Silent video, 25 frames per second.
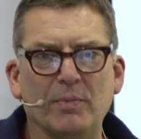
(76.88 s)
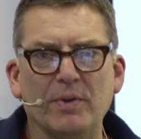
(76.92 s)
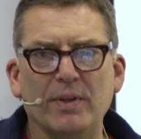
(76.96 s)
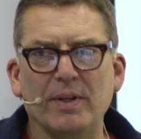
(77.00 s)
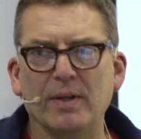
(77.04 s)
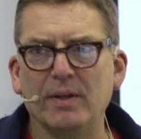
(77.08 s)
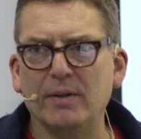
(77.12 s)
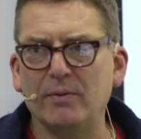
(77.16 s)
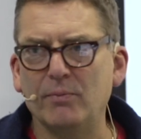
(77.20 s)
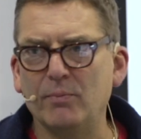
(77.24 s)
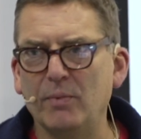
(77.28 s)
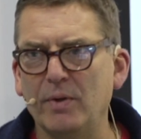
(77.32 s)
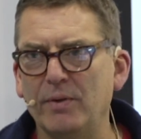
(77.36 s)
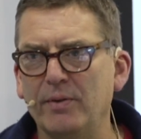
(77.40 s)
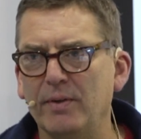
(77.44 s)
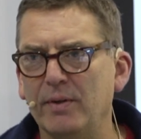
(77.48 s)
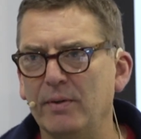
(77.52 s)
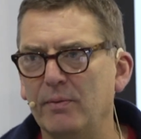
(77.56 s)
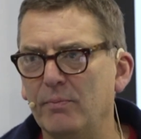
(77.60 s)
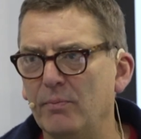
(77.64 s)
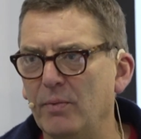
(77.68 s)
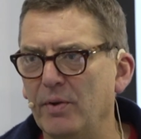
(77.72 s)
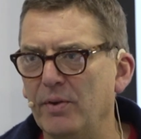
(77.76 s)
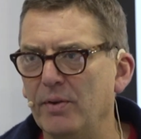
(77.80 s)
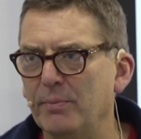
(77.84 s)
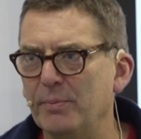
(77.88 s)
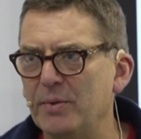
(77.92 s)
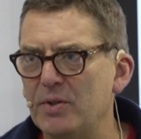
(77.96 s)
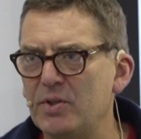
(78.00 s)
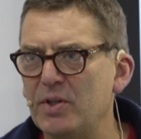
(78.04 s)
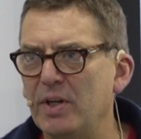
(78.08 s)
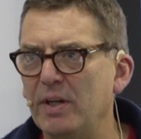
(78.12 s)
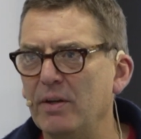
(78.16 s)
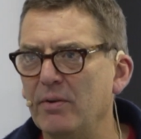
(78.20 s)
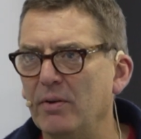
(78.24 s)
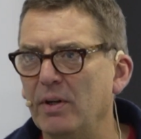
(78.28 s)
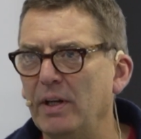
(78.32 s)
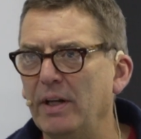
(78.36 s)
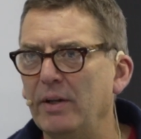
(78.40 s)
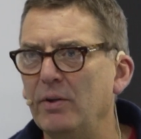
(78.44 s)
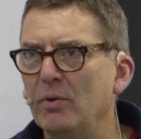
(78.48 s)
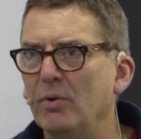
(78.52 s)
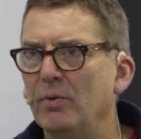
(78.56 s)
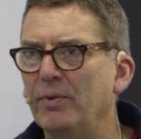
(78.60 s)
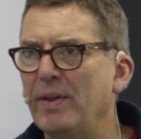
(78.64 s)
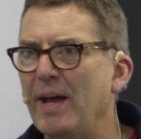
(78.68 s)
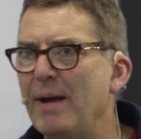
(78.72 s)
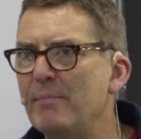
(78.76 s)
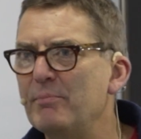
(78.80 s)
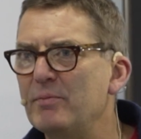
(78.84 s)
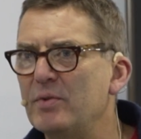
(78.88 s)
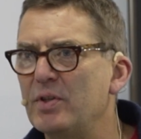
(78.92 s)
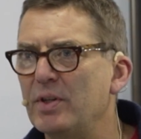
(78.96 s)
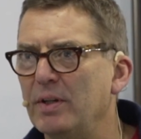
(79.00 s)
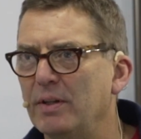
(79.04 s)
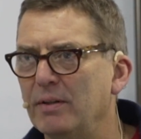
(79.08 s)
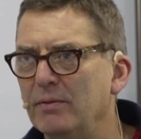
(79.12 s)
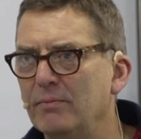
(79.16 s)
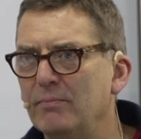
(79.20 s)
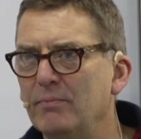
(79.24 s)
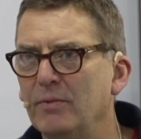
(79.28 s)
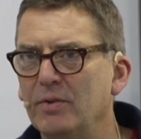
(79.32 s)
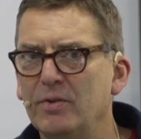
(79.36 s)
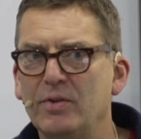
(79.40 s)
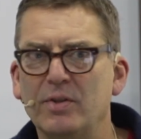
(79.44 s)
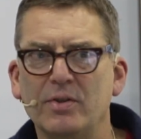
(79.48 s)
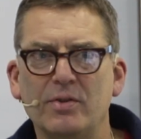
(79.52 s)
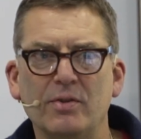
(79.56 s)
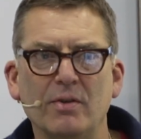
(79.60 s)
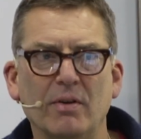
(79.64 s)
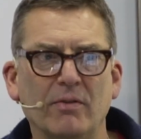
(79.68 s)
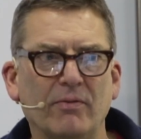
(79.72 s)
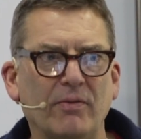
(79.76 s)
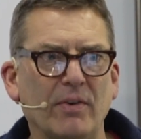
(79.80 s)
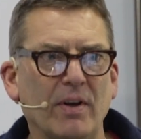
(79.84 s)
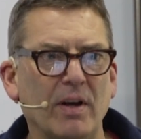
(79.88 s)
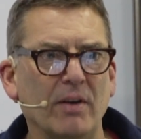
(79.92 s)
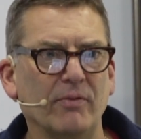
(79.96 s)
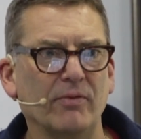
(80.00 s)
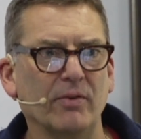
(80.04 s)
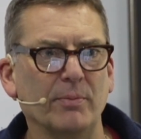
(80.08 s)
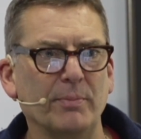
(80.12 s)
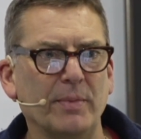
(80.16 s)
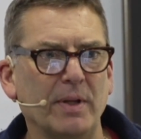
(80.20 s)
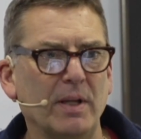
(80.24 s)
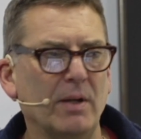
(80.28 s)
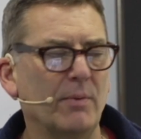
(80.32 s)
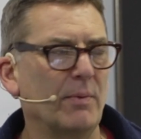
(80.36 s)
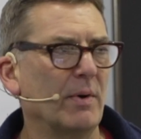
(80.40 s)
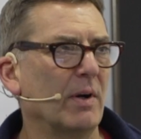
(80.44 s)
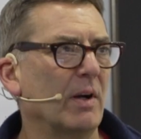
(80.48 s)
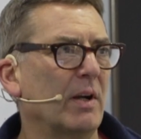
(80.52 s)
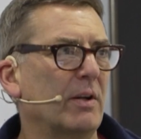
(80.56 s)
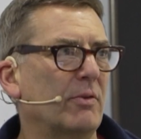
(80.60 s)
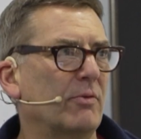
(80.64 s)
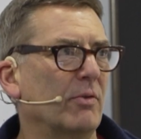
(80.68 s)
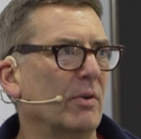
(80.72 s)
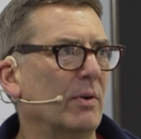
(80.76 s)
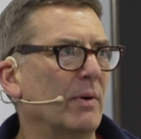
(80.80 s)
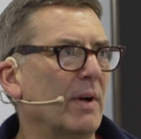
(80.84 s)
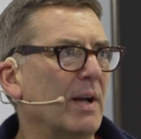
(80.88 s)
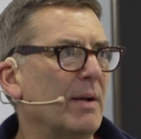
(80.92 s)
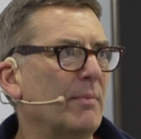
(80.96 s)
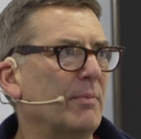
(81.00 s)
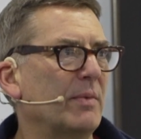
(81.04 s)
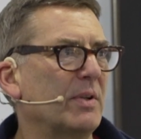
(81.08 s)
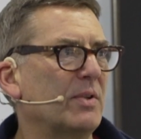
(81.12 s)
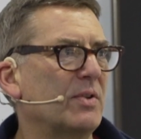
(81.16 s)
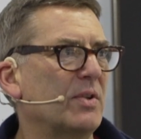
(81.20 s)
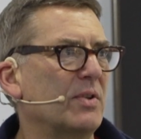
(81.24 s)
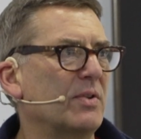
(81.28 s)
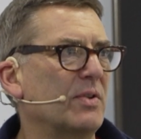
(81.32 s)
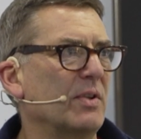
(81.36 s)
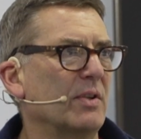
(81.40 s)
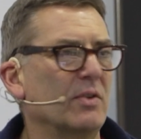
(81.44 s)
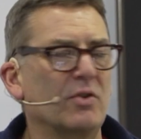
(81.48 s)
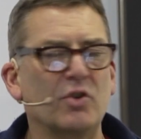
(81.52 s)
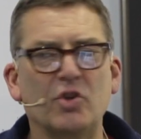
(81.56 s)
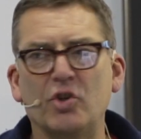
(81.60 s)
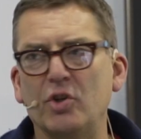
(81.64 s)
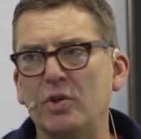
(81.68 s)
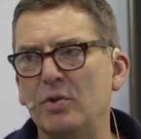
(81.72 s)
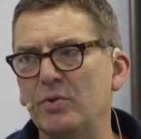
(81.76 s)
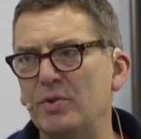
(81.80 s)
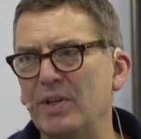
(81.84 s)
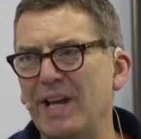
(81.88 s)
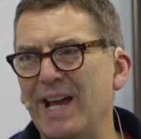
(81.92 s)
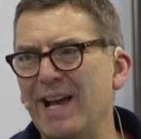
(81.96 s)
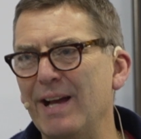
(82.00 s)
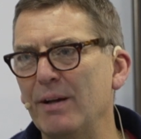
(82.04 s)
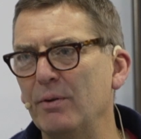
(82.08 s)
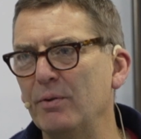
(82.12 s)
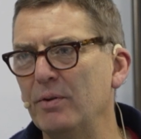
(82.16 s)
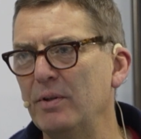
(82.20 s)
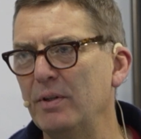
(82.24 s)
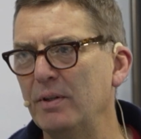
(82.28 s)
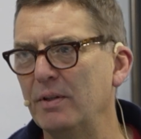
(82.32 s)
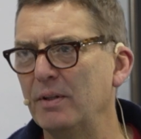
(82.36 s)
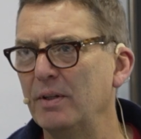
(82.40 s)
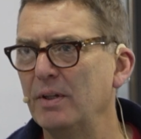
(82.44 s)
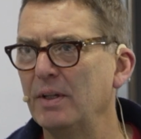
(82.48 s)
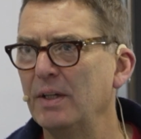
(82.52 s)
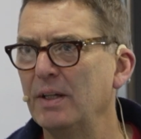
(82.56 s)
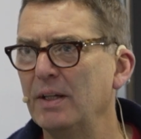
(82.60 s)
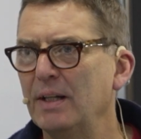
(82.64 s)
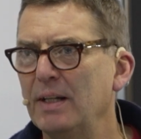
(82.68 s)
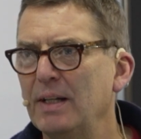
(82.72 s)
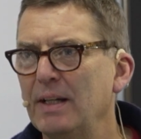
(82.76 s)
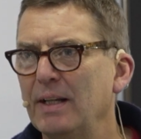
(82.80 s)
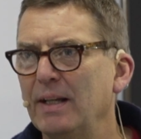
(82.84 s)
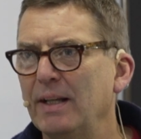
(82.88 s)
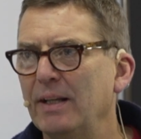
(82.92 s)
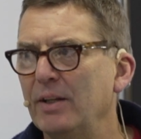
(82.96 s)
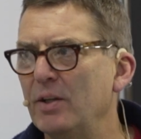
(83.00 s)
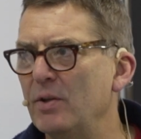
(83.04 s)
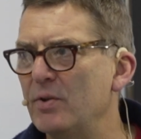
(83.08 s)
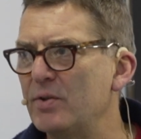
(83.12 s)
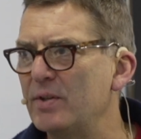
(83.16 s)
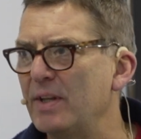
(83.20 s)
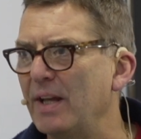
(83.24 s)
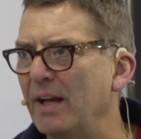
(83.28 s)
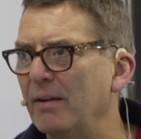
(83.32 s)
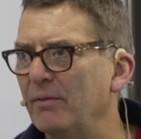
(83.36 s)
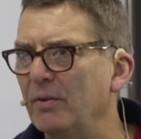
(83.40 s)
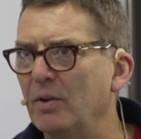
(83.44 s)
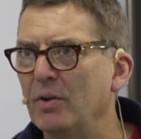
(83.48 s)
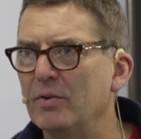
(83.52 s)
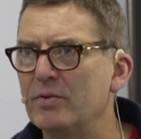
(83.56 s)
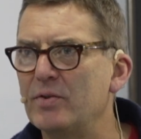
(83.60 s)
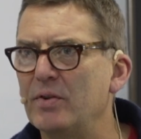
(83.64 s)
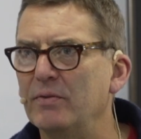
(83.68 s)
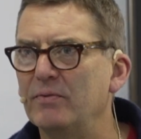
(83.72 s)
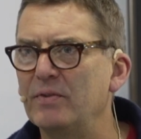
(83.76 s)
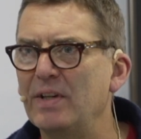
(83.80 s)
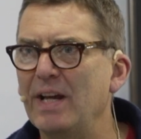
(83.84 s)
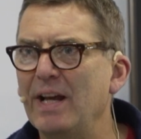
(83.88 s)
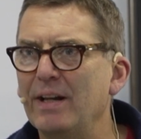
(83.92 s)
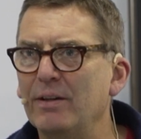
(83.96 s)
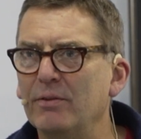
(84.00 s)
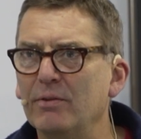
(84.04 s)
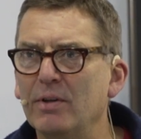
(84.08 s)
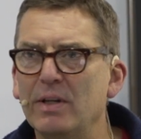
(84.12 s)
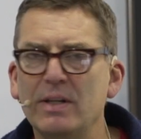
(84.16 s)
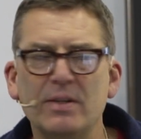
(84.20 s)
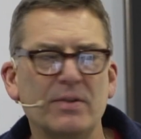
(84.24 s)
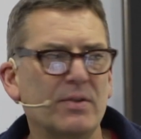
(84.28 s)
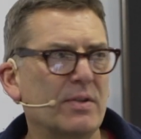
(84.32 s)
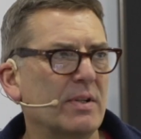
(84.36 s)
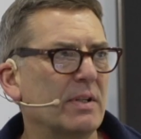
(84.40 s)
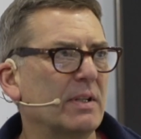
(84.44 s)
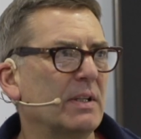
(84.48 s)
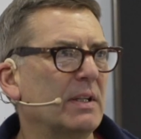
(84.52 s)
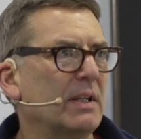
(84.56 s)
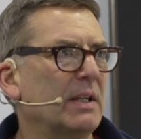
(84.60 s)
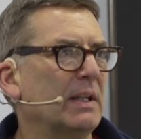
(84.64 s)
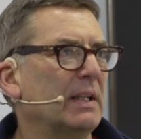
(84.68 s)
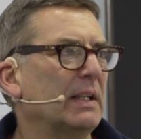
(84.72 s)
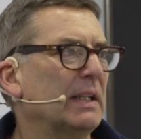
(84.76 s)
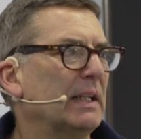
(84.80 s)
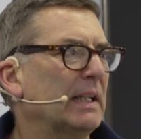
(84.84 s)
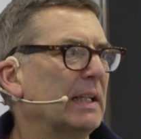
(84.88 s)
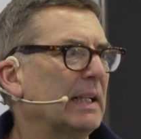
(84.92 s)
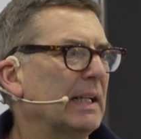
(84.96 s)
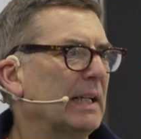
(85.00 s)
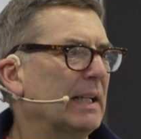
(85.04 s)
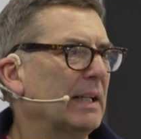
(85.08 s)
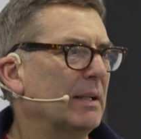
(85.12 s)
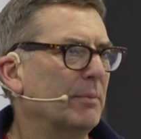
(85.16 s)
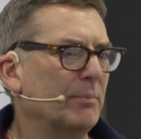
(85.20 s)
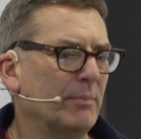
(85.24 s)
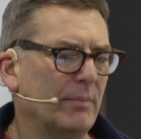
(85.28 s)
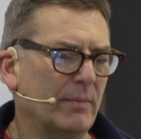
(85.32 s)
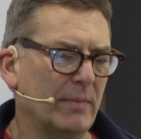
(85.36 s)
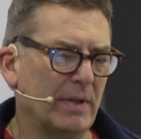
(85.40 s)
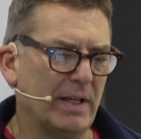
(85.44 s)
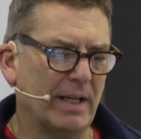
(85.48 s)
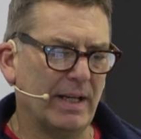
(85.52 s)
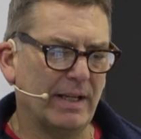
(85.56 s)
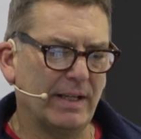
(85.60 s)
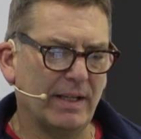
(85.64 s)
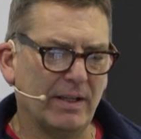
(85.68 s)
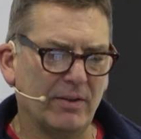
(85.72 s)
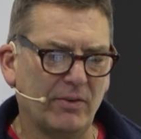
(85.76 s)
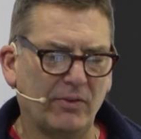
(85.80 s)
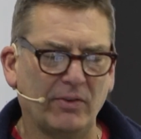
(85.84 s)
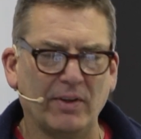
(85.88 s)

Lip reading: the material in Northampton, which is not far from here where I grew up, which is a shoe town. It used to have lots of tanneries, and it